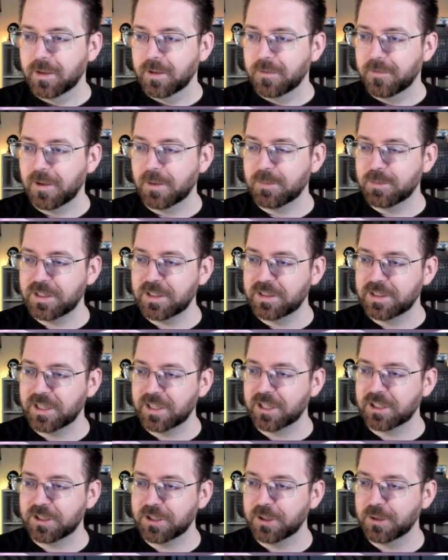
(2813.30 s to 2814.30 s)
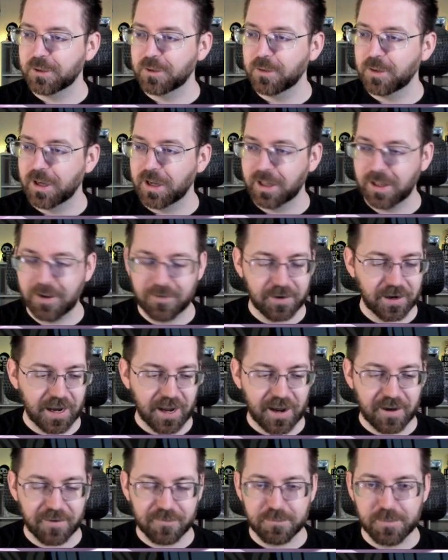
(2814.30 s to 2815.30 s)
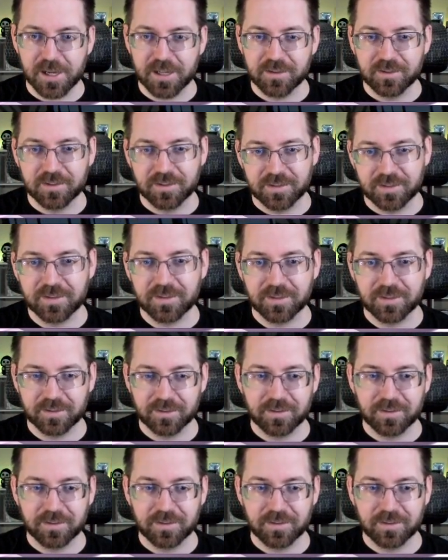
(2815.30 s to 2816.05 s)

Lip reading: MZ 6'2" and 11.5 men's.